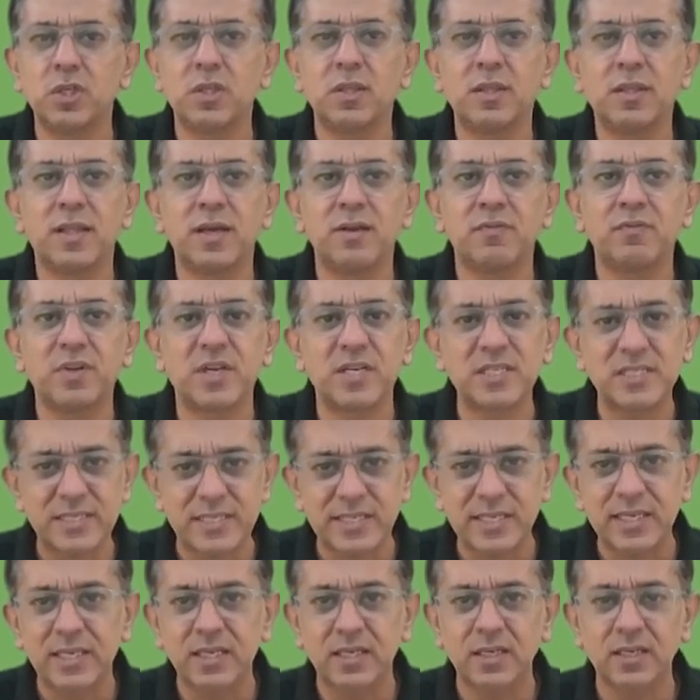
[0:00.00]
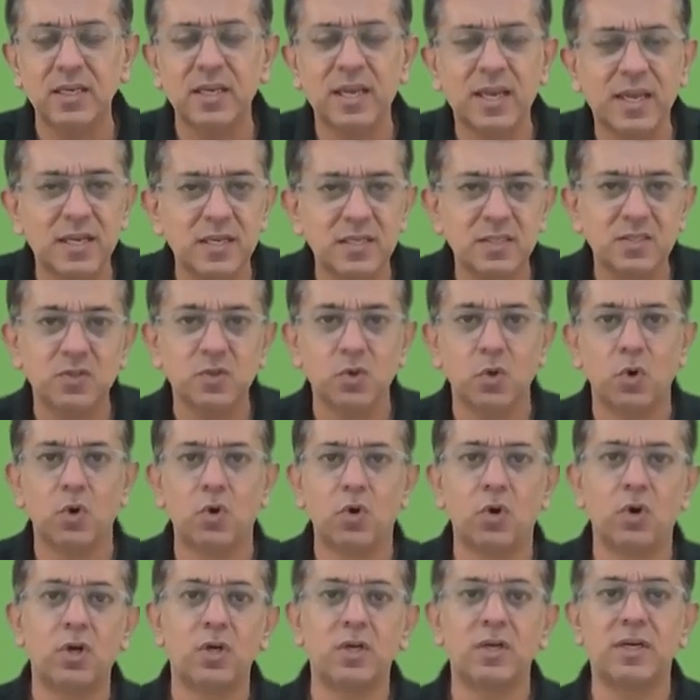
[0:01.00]
that we are seeing is
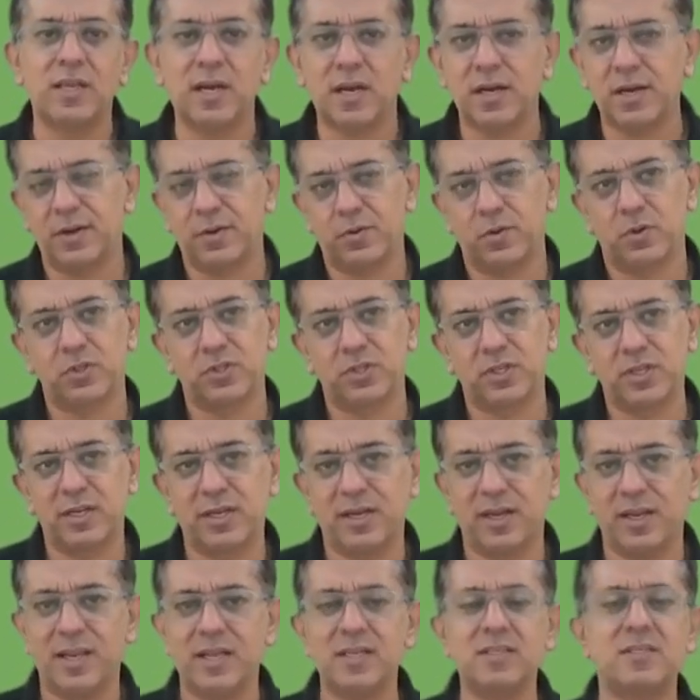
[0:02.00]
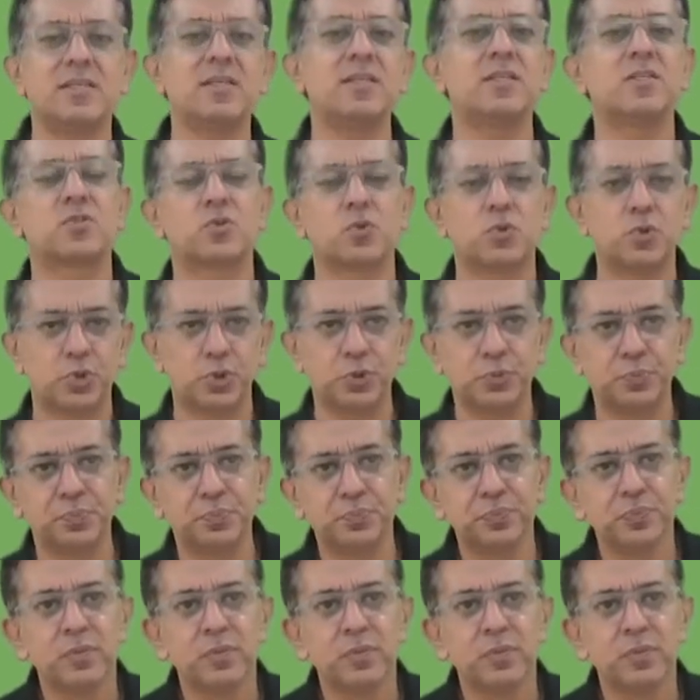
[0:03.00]
on target costing. Let's see this question.